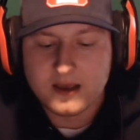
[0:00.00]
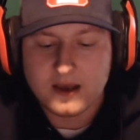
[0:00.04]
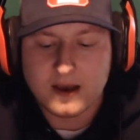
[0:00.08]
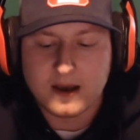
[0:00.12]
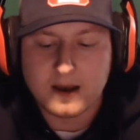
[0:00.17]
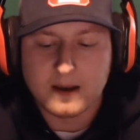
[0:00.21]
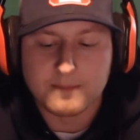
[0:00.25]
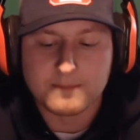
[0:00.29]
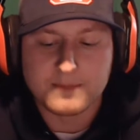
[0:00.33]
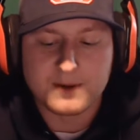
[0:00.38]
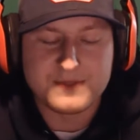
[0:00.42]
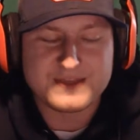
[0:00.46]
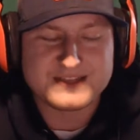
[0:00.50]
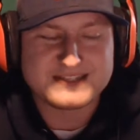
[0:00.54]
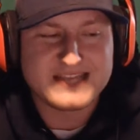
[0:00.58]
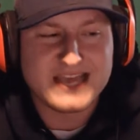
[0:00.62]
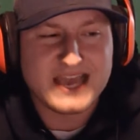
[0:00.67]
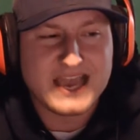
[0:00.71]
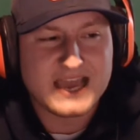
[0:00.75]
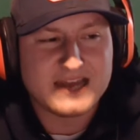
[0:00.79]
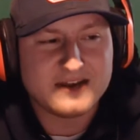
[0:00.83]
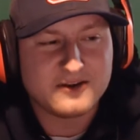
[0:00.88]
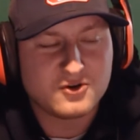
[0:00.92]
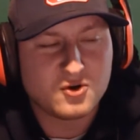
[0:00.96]
Um, but this
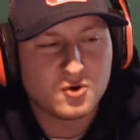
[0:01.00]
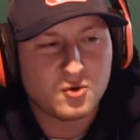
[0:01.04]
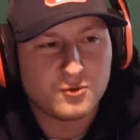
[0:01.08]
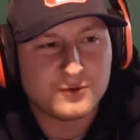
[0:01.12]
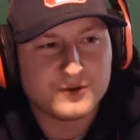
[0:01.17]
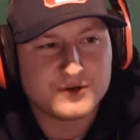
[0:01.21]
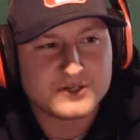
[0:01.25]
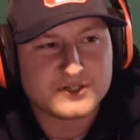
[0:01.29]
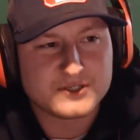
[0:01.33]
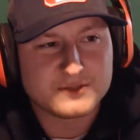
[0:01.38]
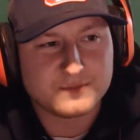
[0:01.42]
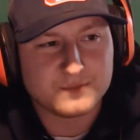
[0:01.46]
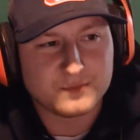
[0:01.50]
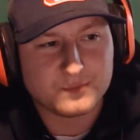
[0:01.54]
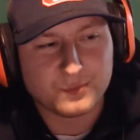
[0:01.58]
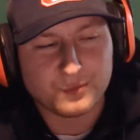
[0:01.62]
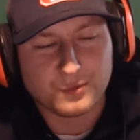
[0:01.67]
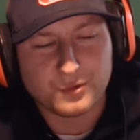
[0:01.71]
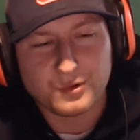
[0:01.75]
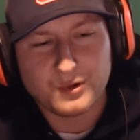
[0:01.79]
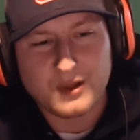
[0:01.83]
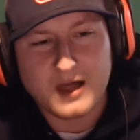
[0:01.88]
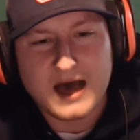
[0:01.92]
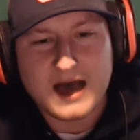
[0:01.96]
headquarters
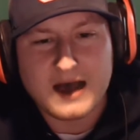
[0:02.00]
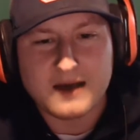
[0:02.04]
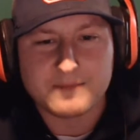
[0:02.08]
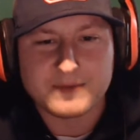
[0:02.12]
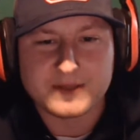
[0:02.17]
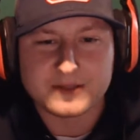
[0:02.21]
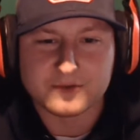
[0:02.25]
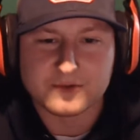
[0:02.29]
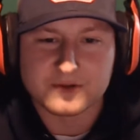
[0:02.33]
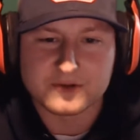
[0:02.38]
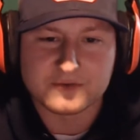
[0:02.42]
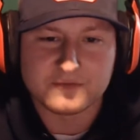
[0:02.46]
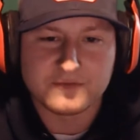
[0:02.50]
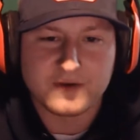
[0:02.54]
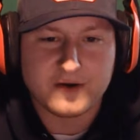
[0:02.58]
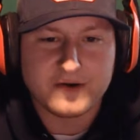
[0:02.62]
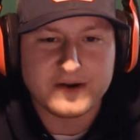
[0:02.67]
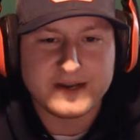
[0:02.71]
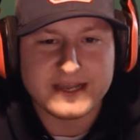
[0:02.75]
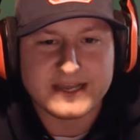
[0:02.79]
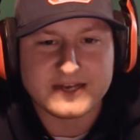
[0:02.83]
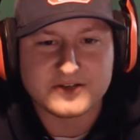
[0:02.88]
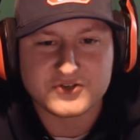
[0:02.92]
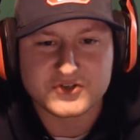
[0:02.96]
lobby looks
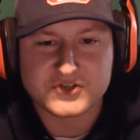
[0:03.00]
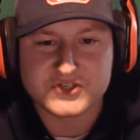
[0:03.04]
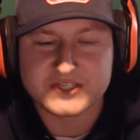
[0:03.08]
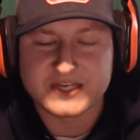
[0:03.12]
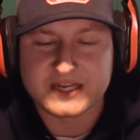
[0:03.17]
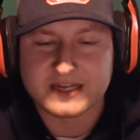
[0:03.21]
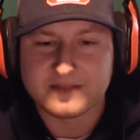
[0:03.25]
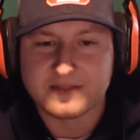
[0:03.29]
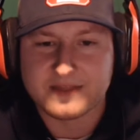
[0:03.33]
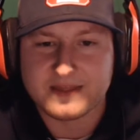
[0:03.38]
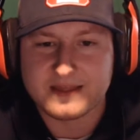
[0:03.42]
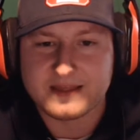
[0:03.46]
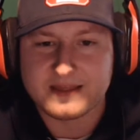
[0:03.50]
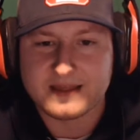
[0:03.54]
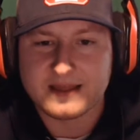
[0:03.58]
very interesting.